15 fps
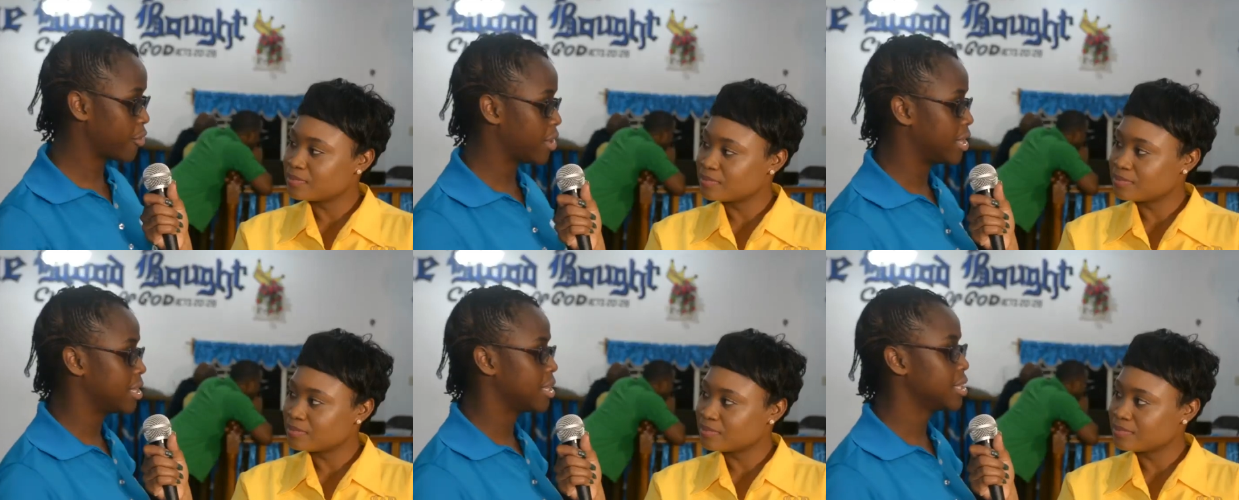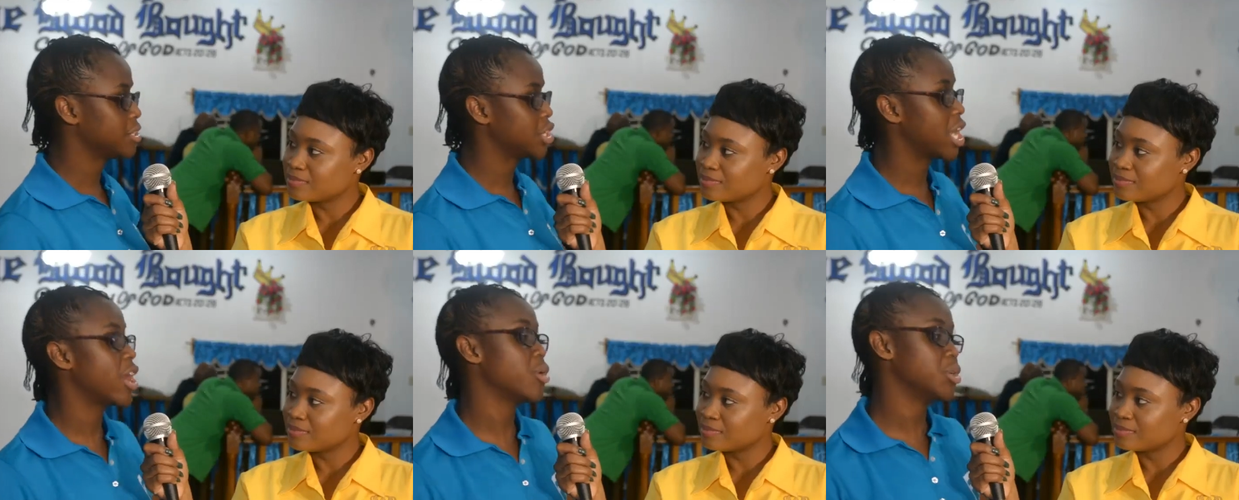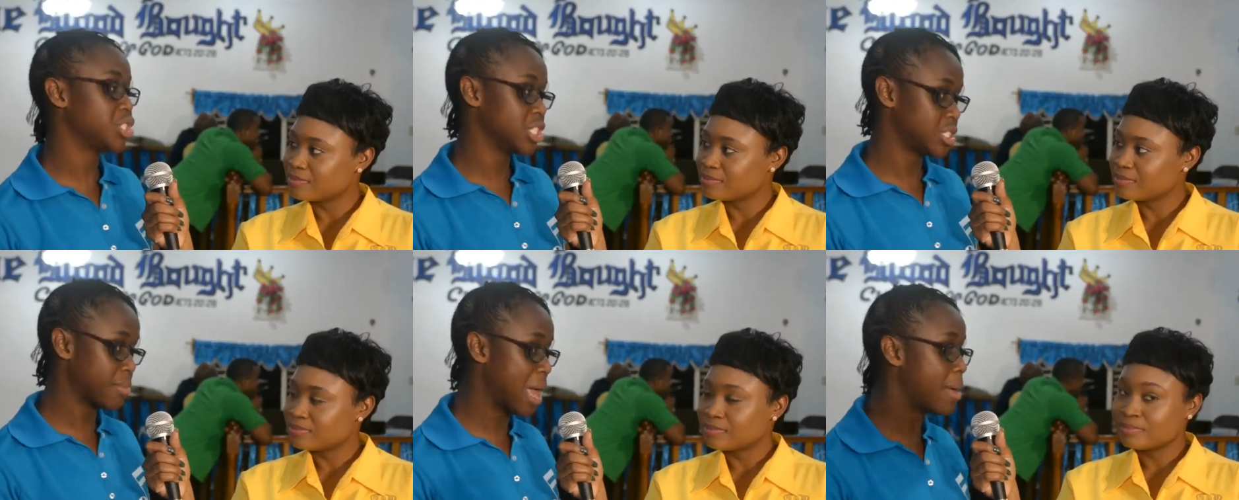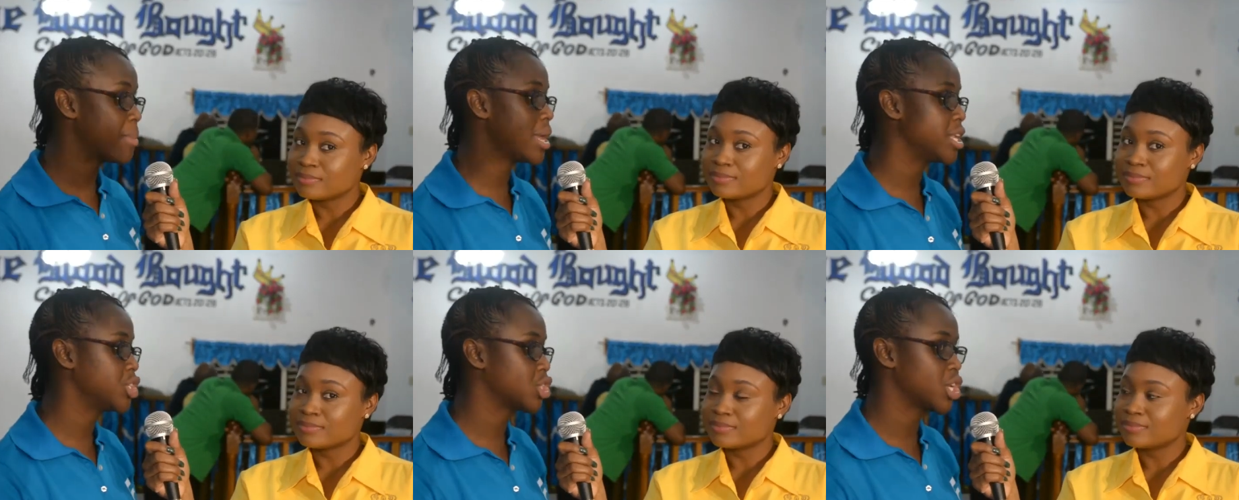Speaker 1: friend Sharon, she's my
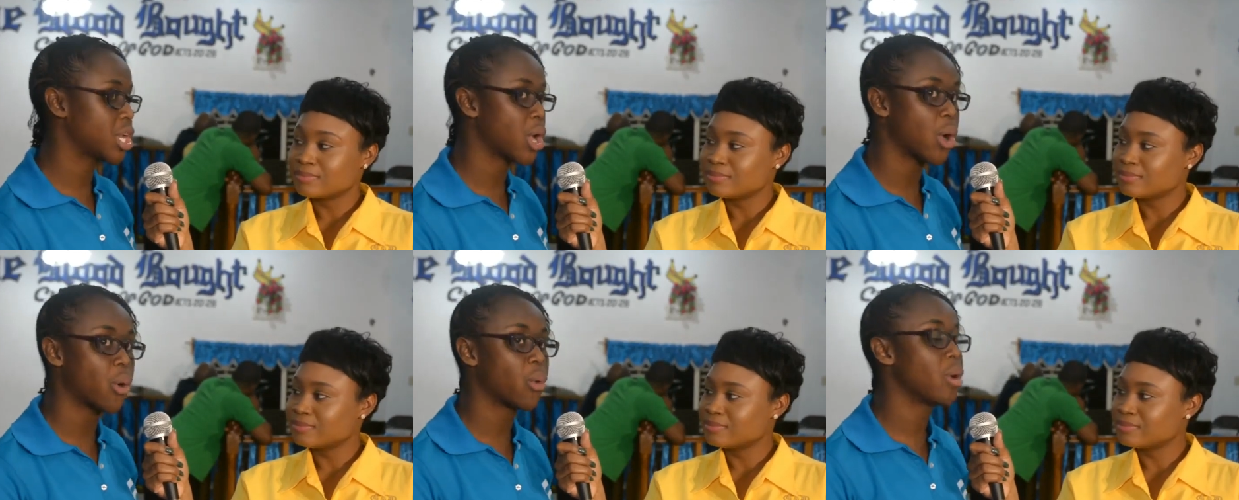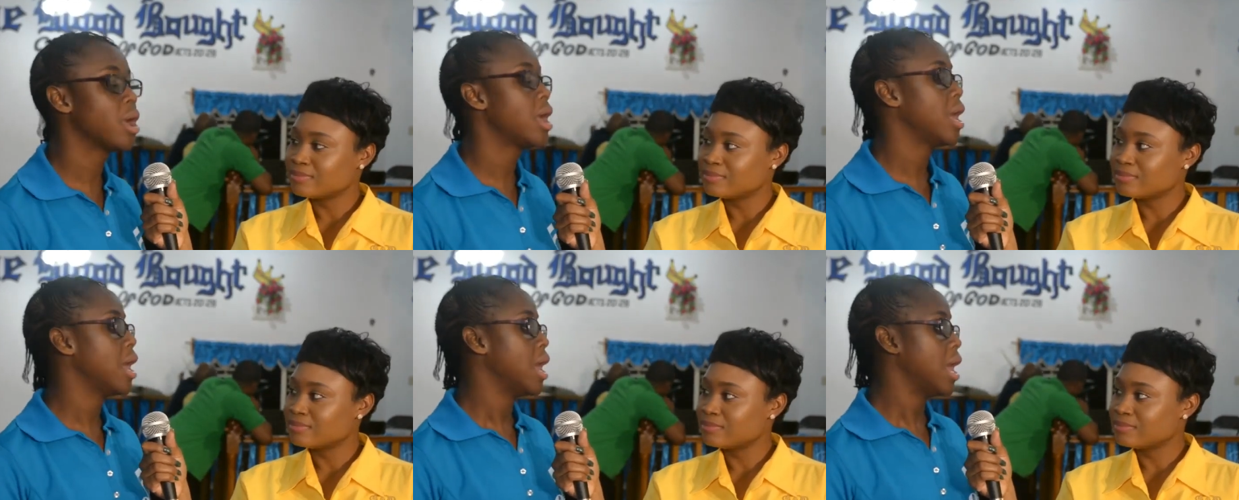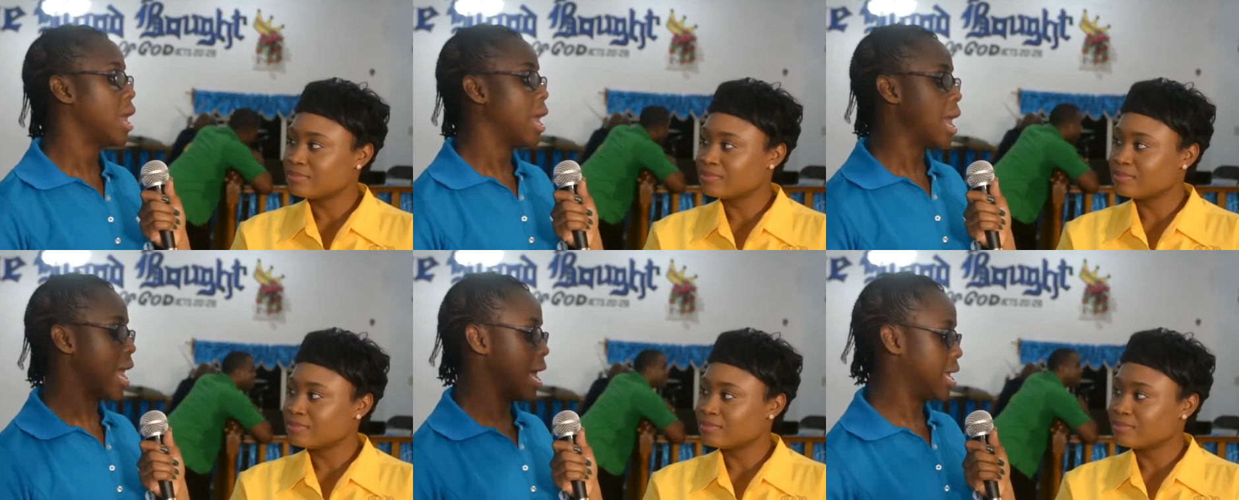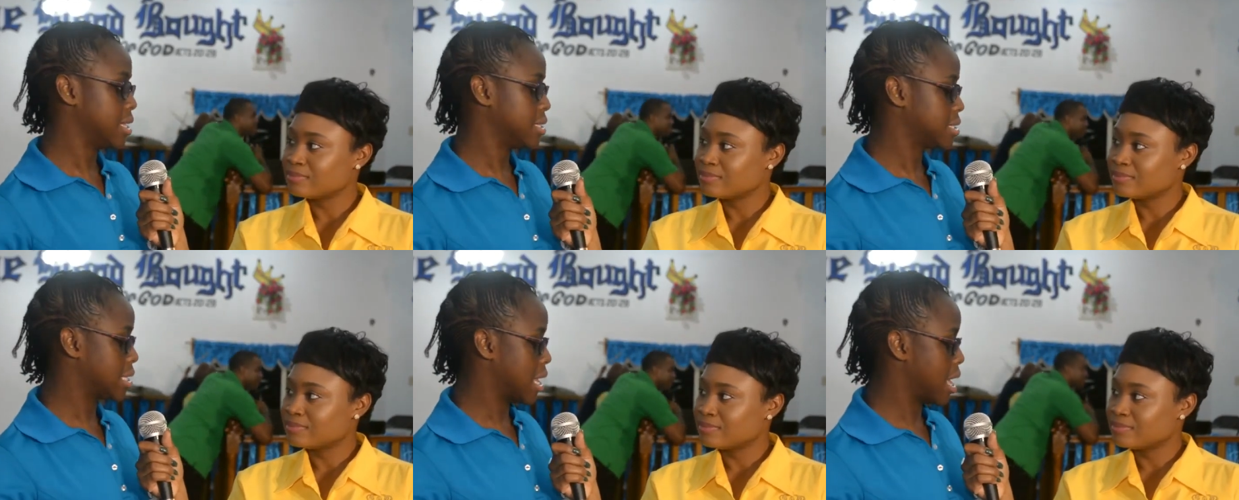manager now.
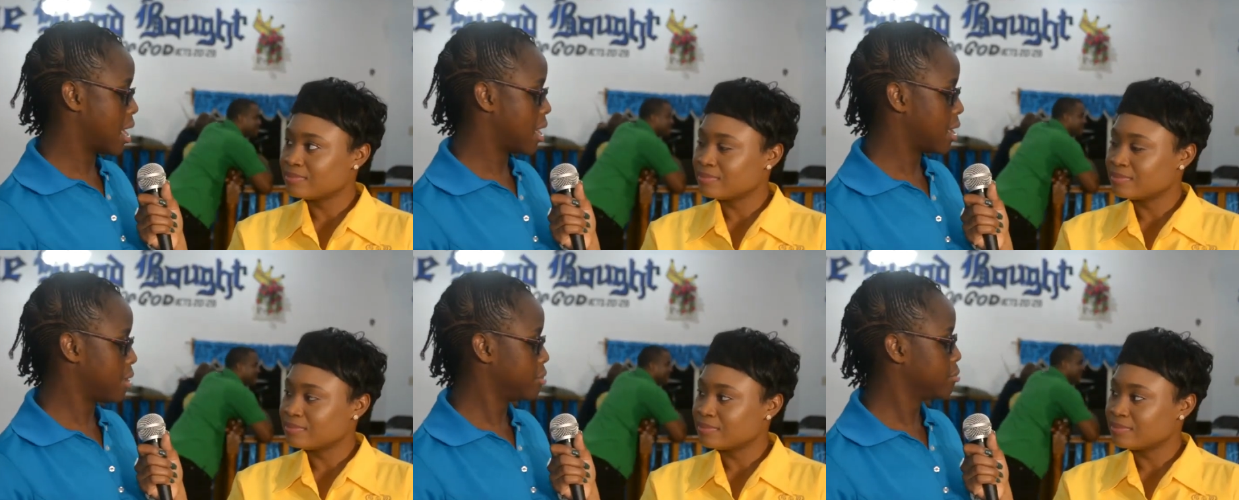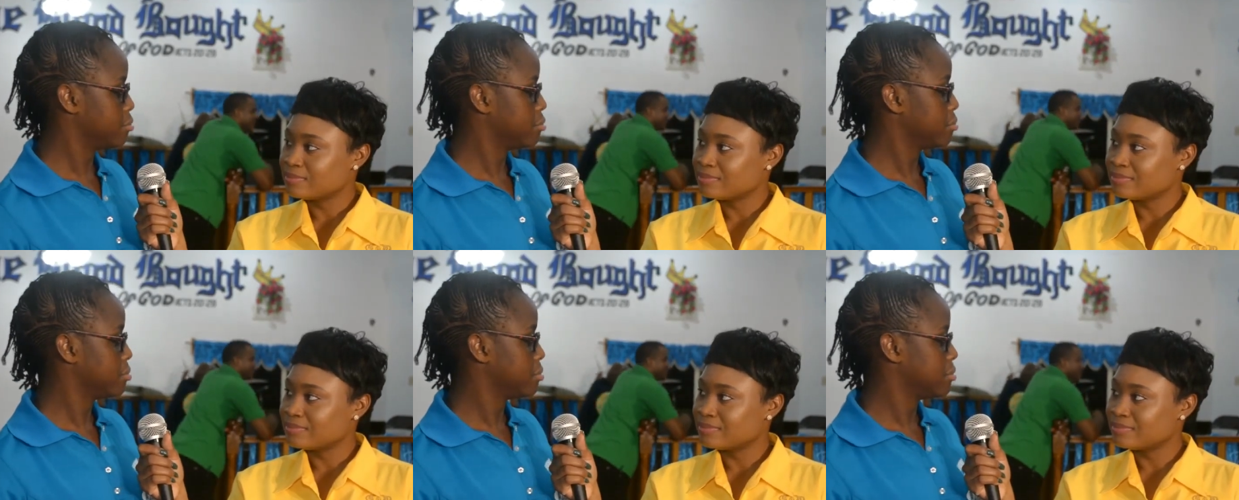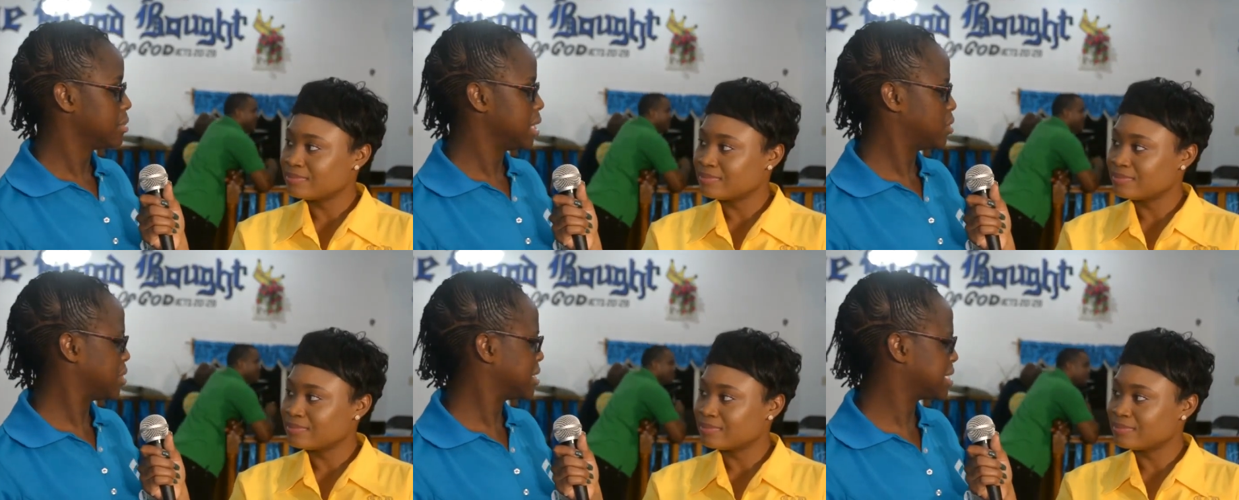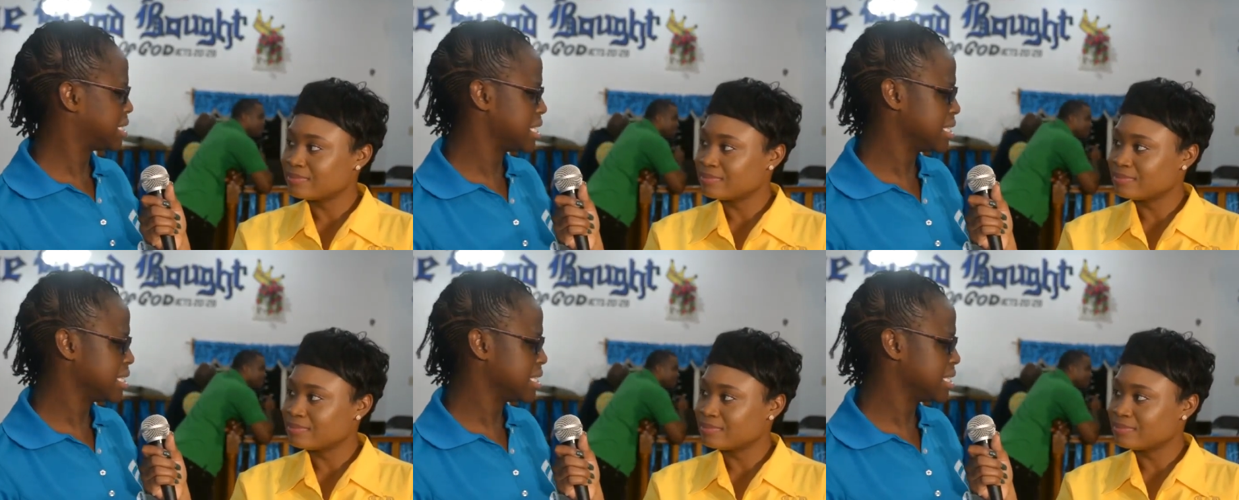And uh, it was